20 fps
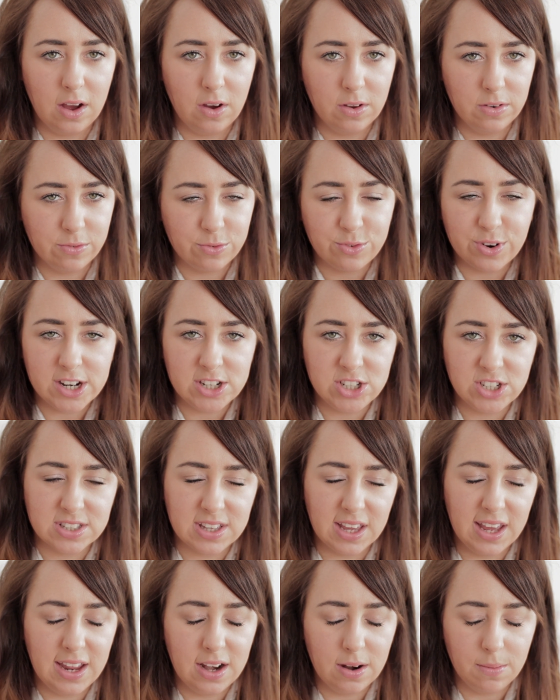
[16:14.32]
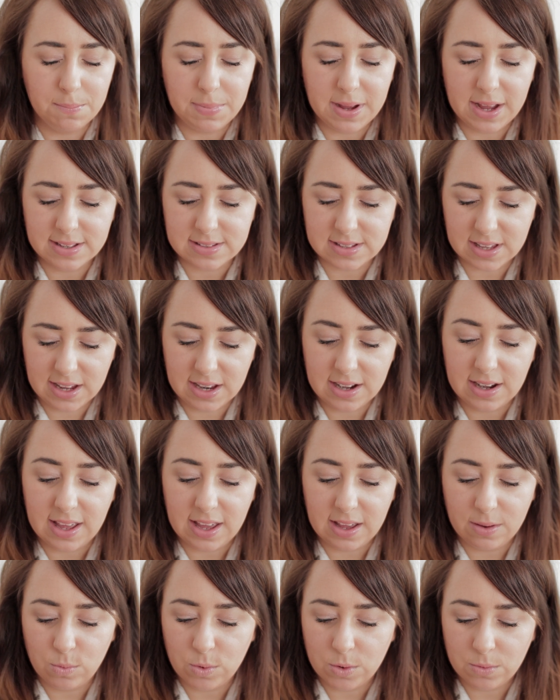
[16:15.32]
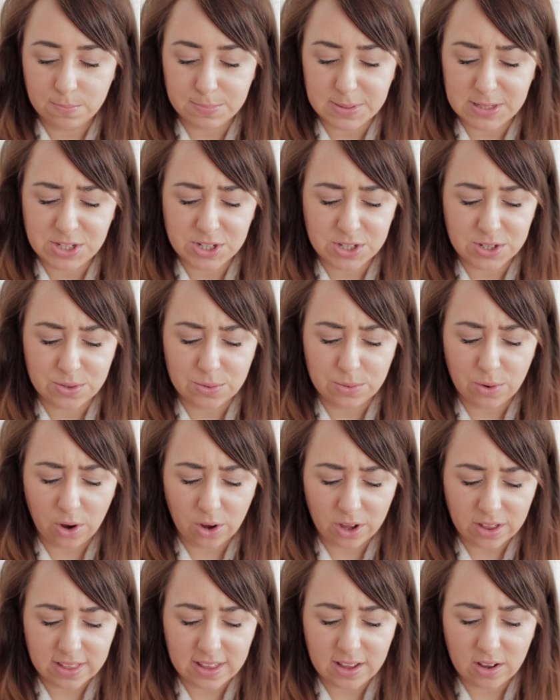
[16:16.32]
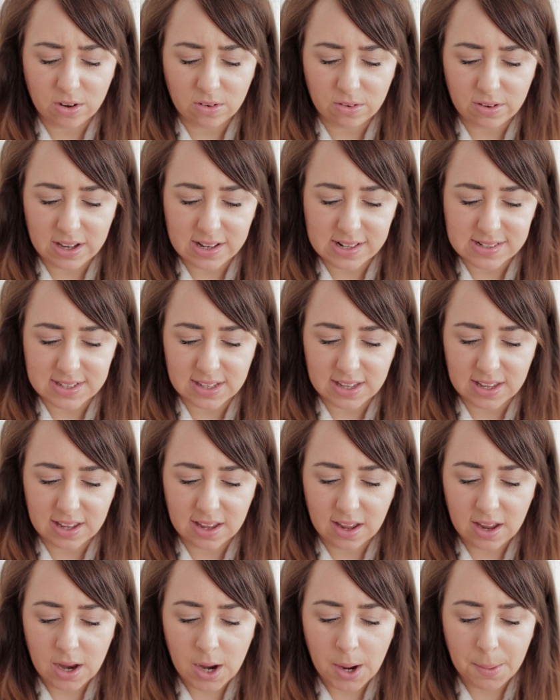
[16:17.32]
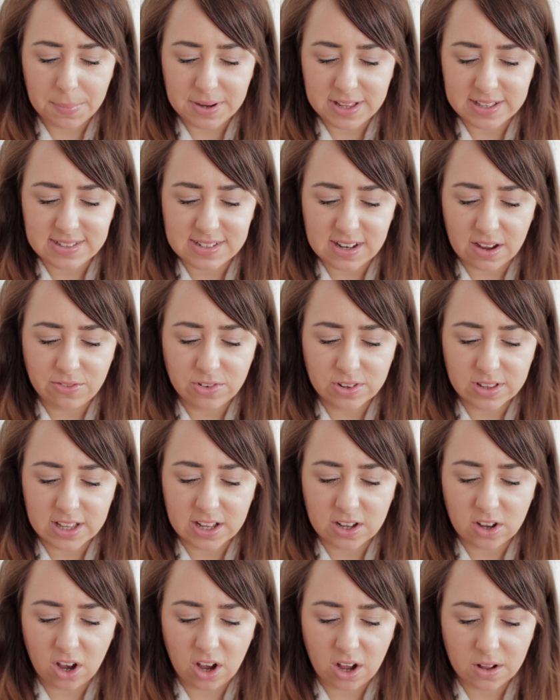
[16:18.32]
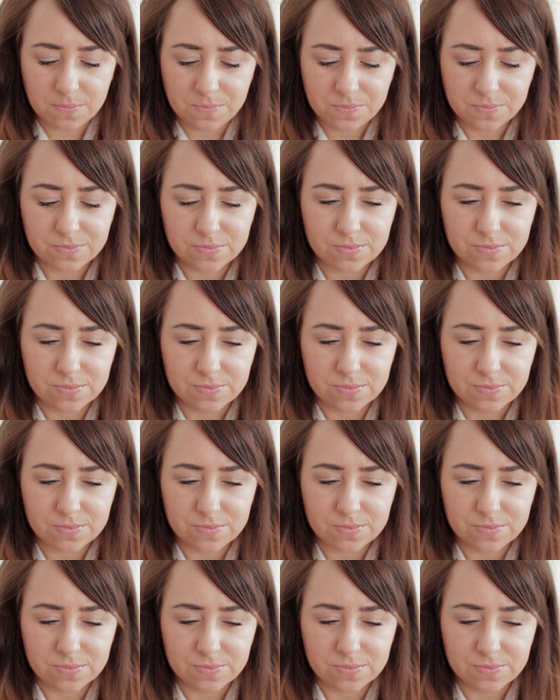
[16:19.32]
on fresh skin, on bare skin, it won't be too oily or greasy, but it's definitely got